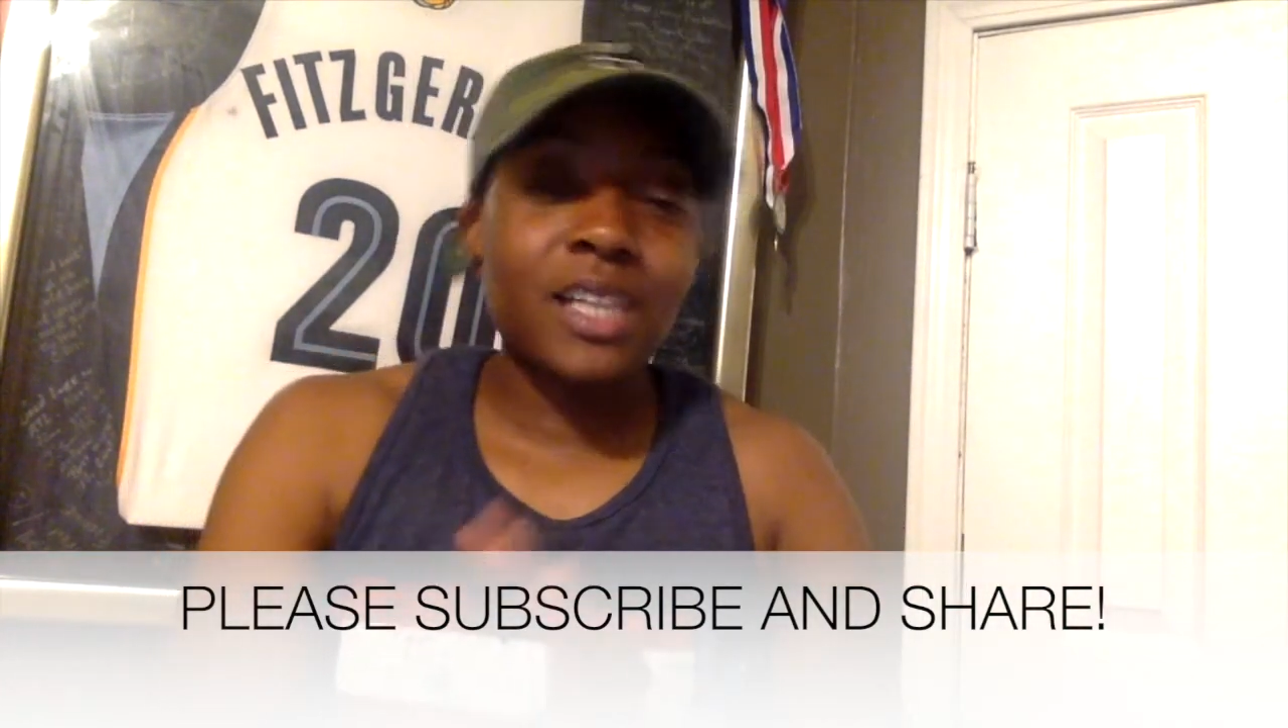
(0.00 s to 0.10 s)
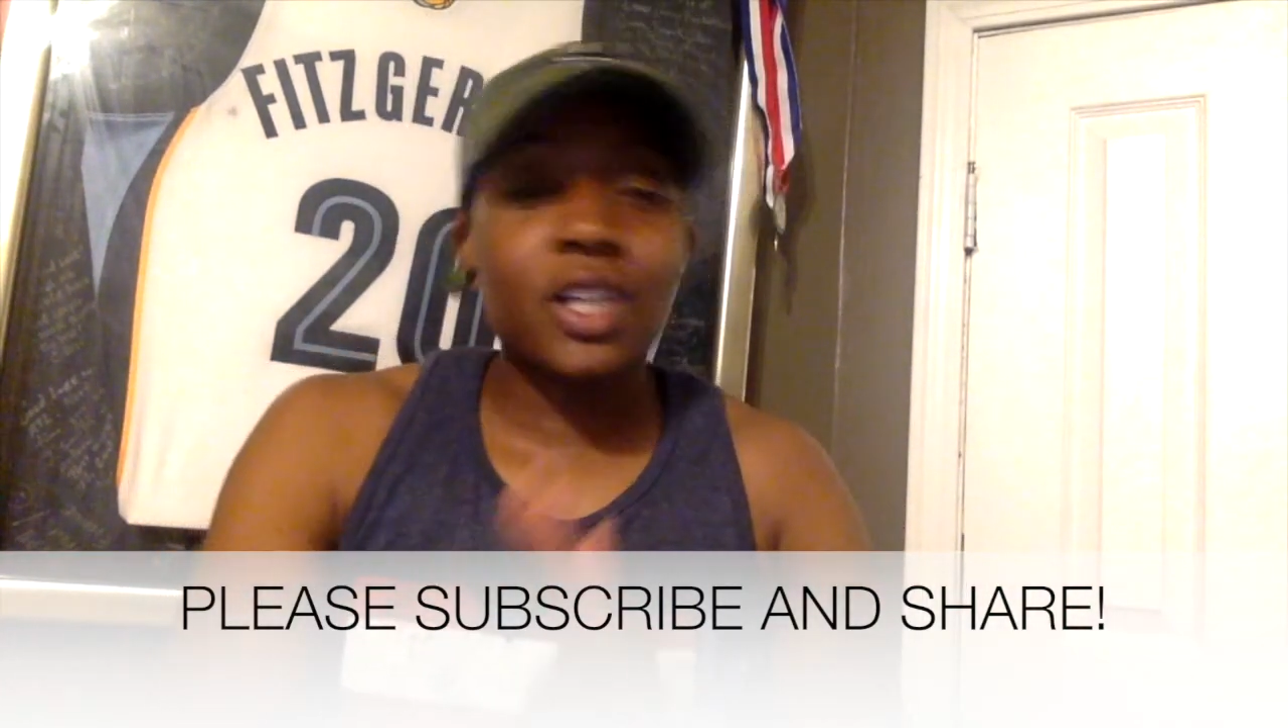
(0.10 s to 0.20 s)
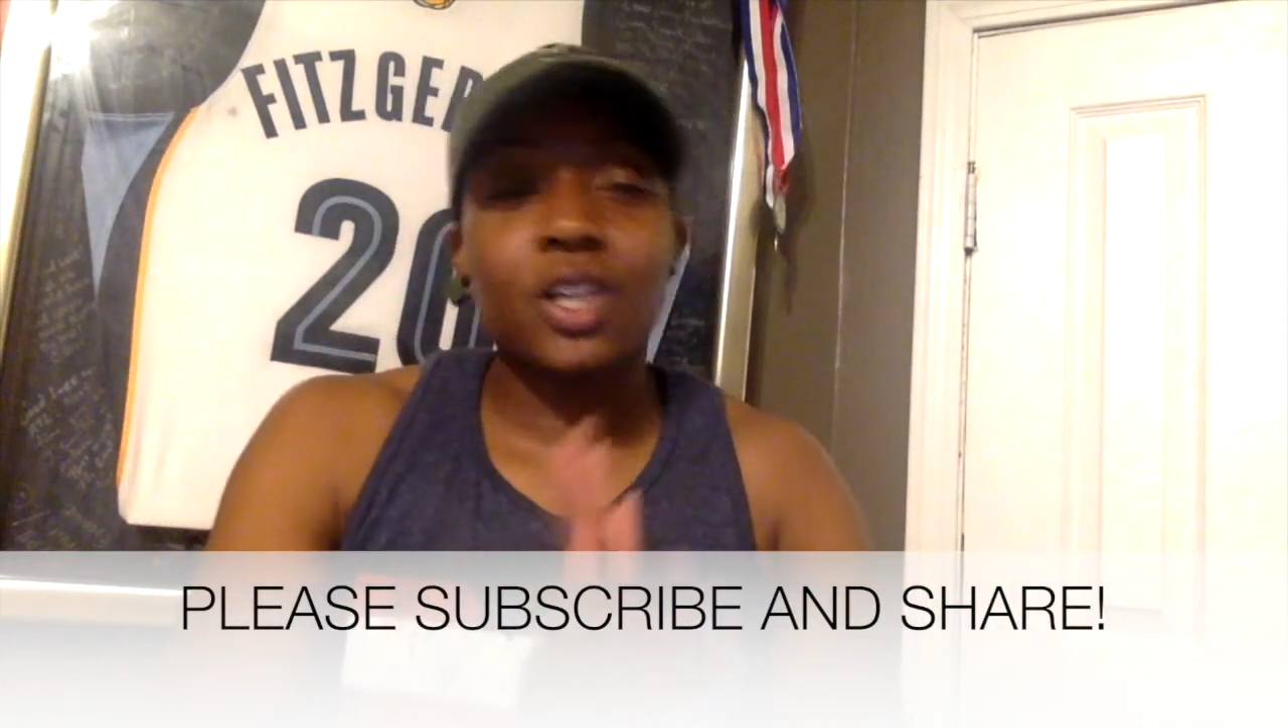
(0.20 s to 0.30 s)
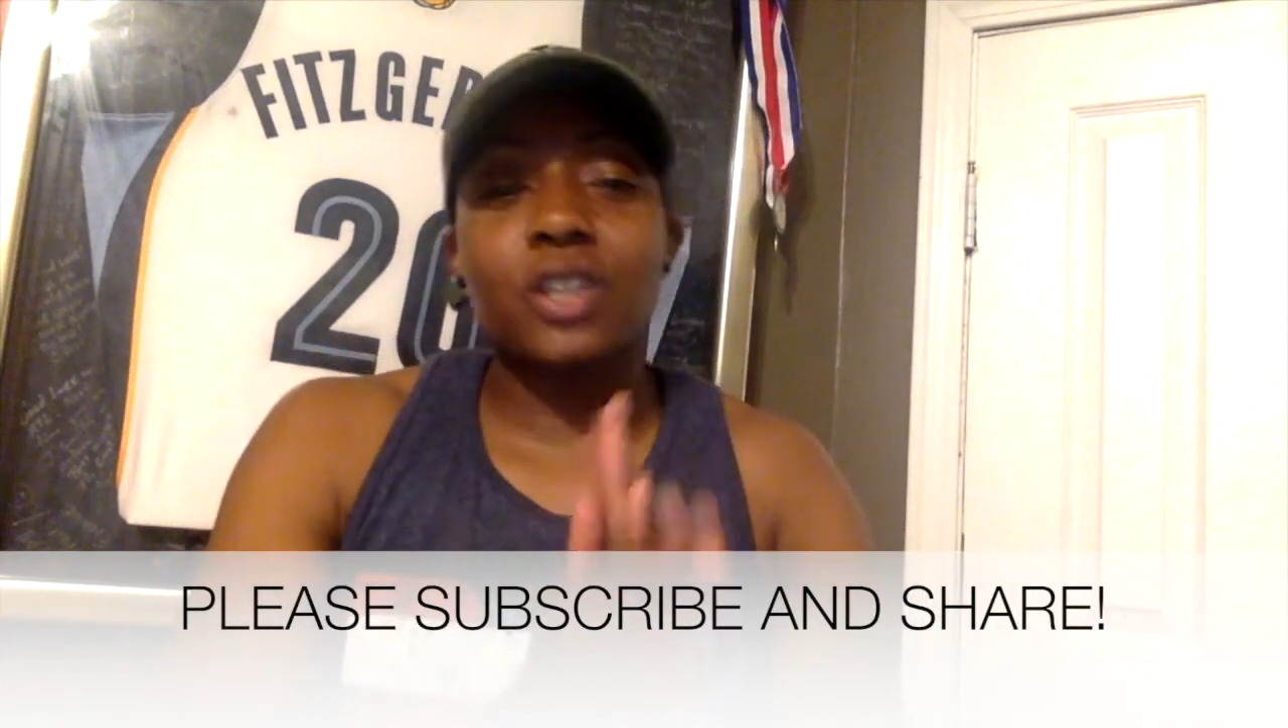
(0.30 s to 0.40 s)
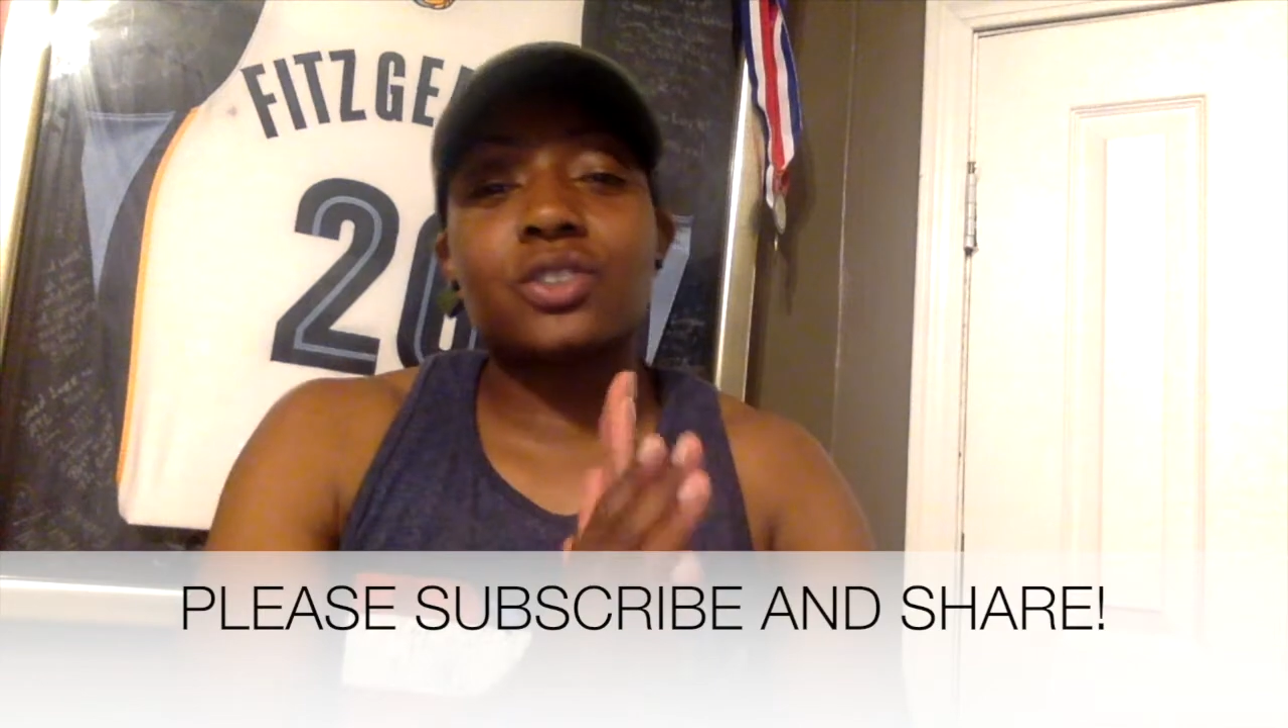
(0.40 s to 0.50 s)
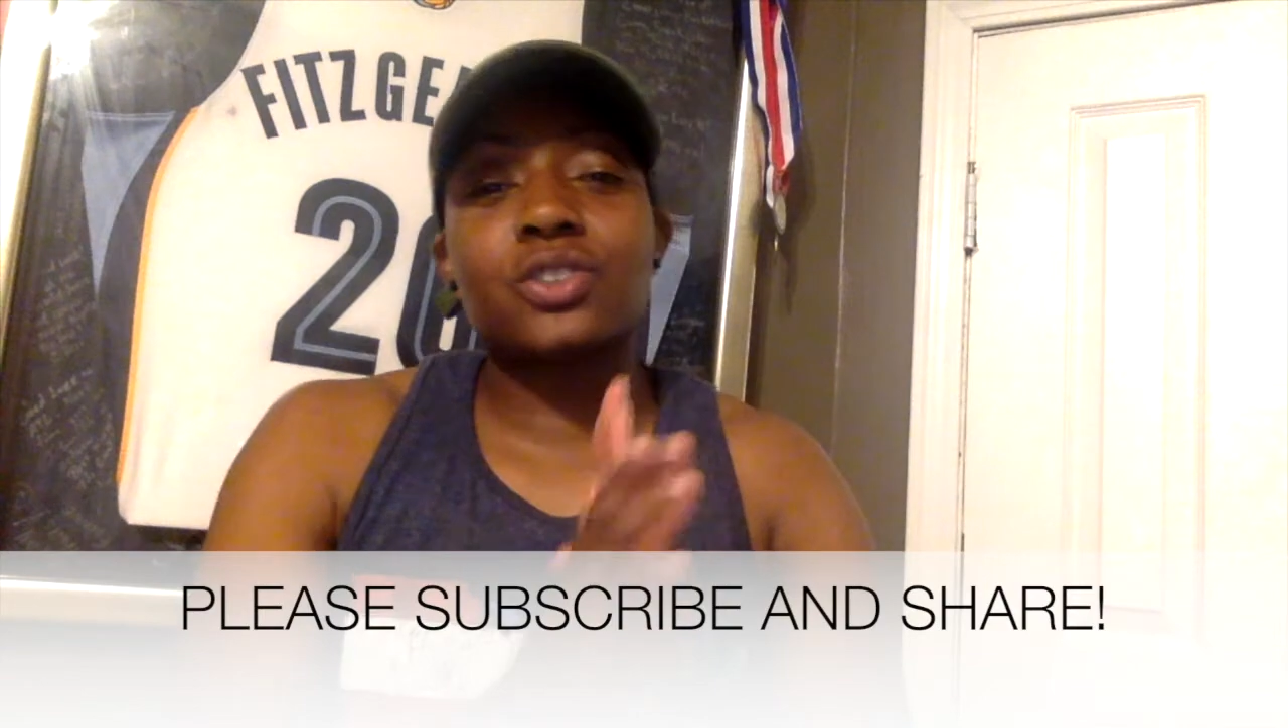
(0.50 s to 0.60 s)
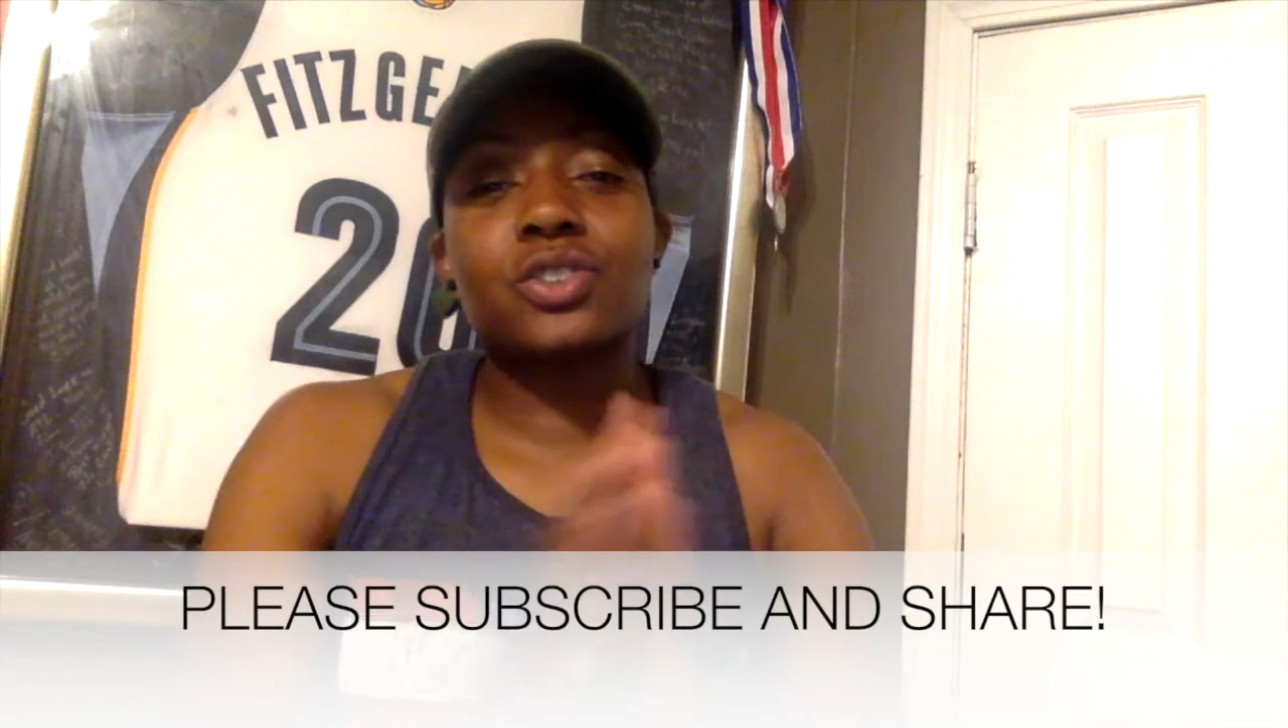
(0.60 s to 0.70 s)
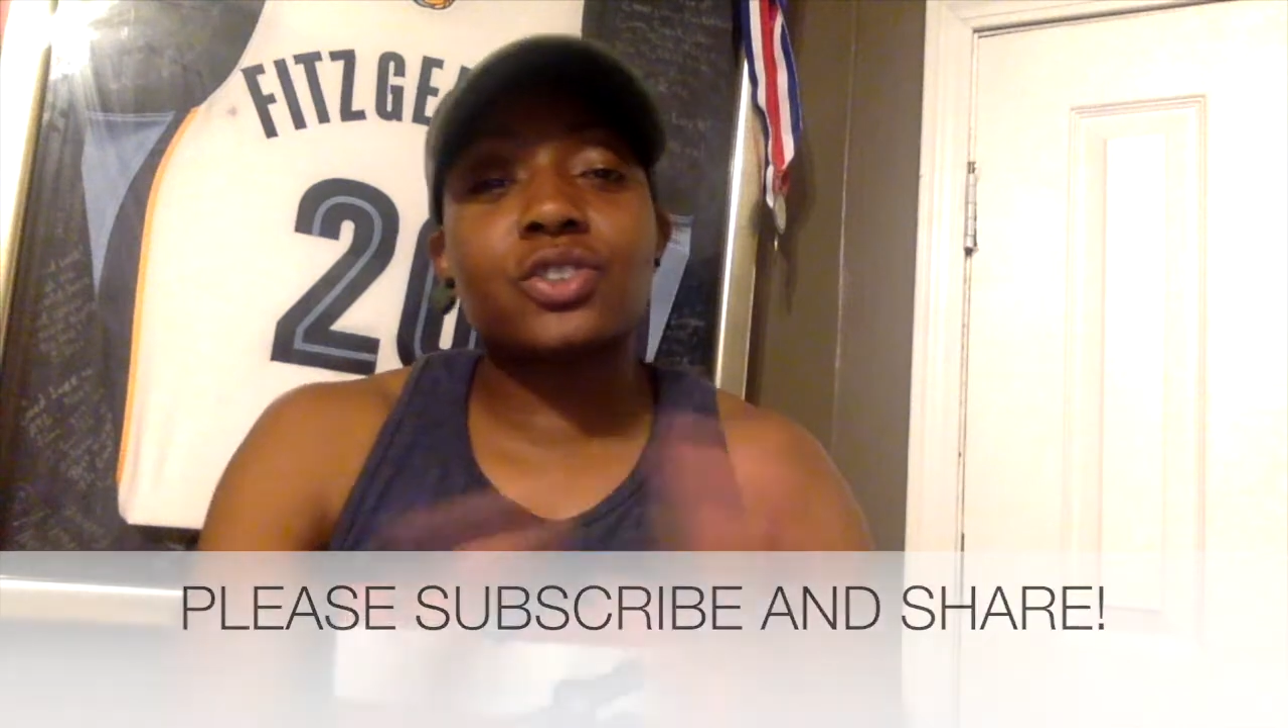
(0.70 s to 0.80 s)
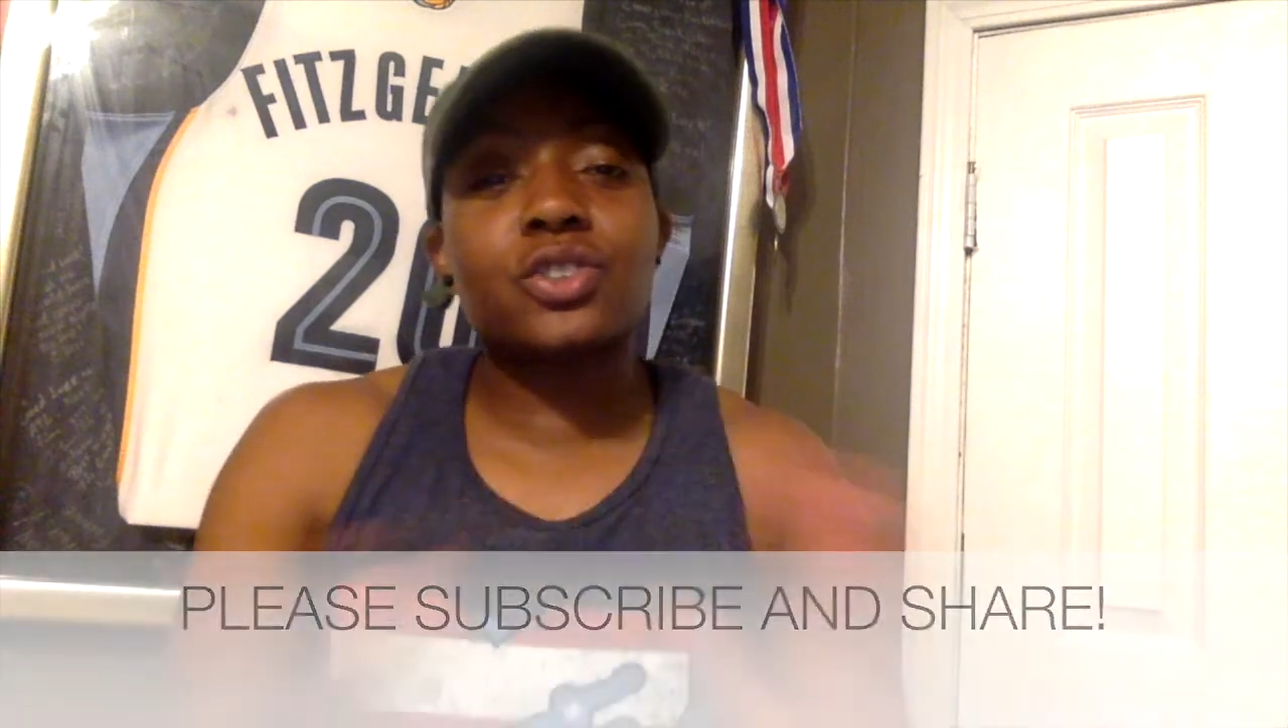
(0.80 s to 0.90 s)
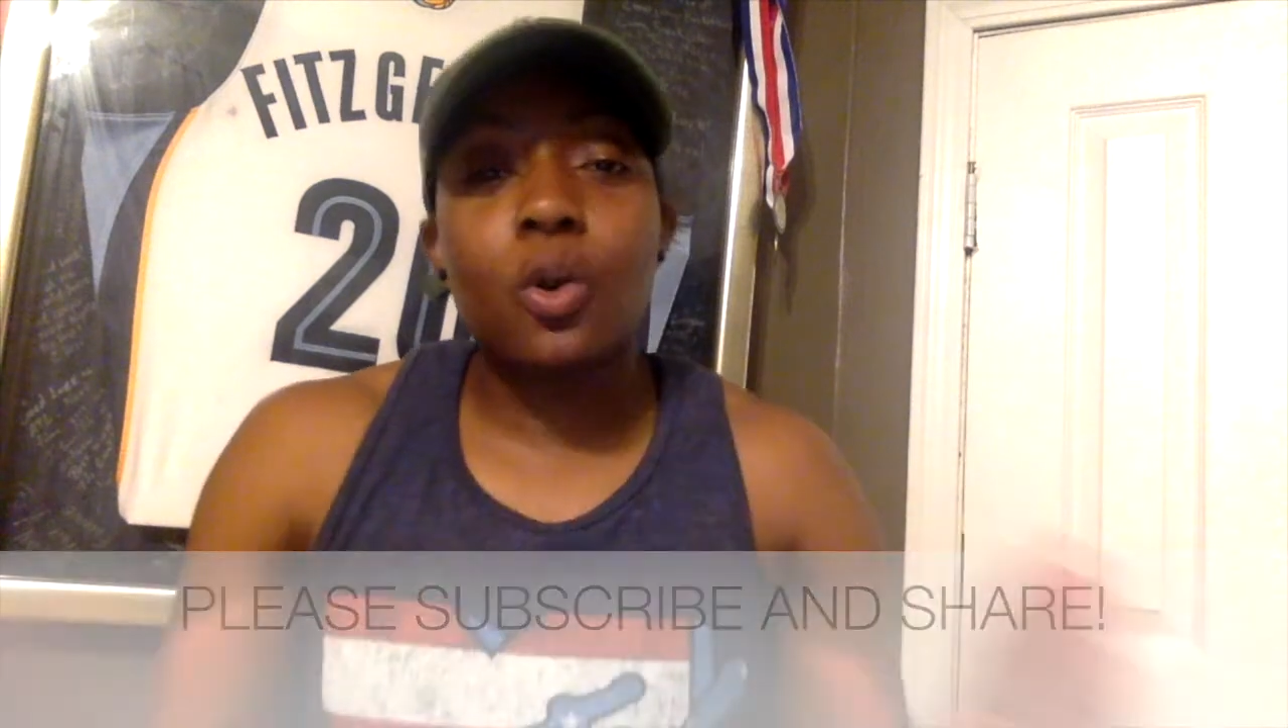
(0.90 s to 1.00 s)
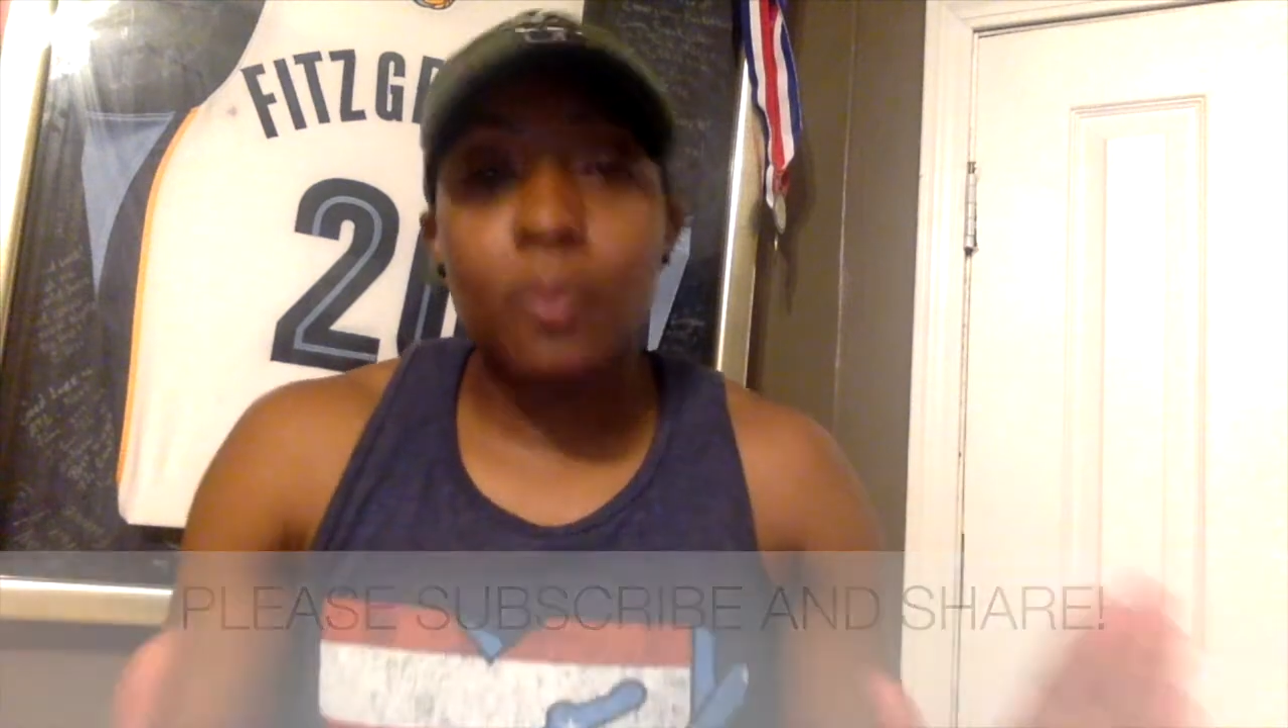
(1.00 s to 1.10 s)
learned so